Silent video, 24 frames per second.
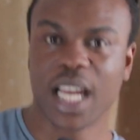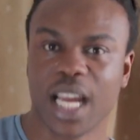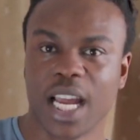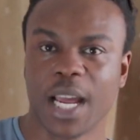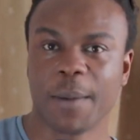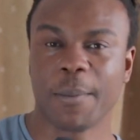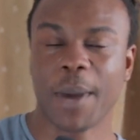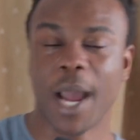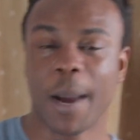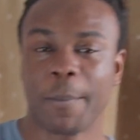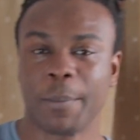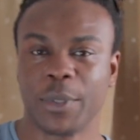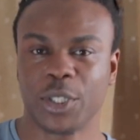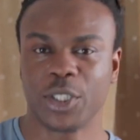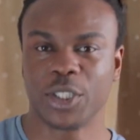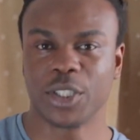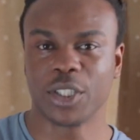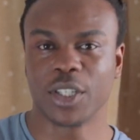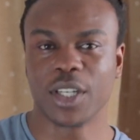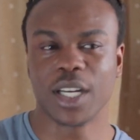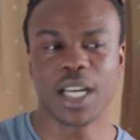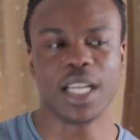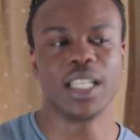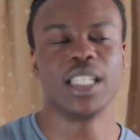
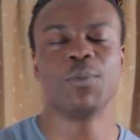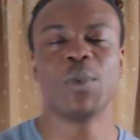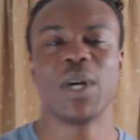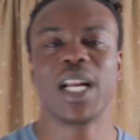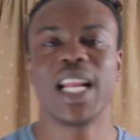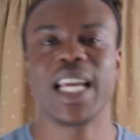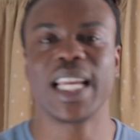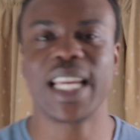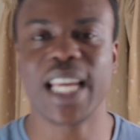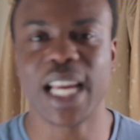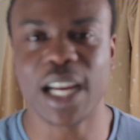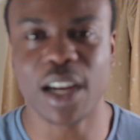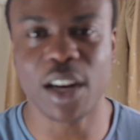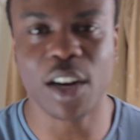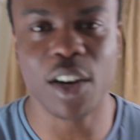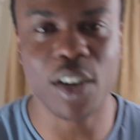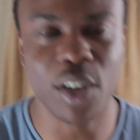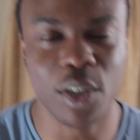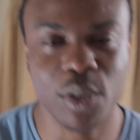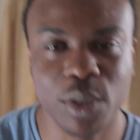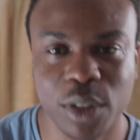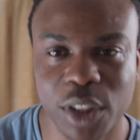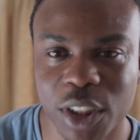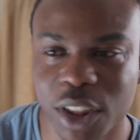aperture, and when I get
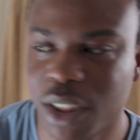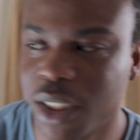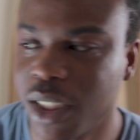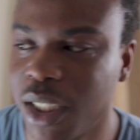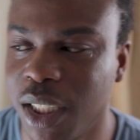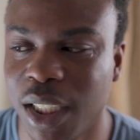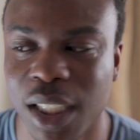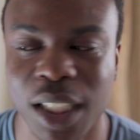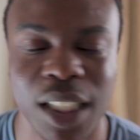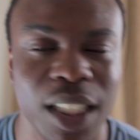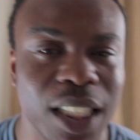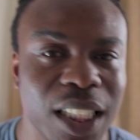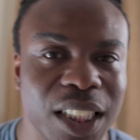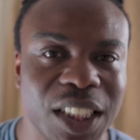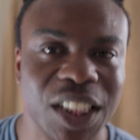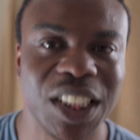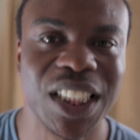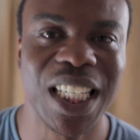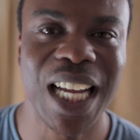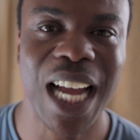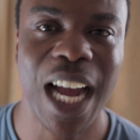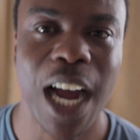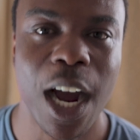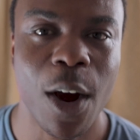close,
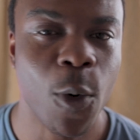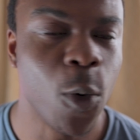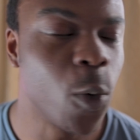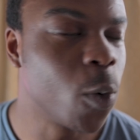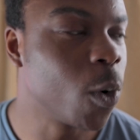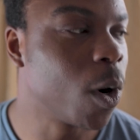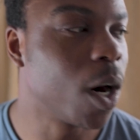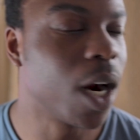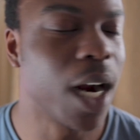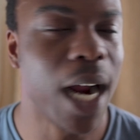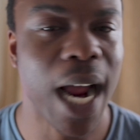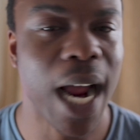see how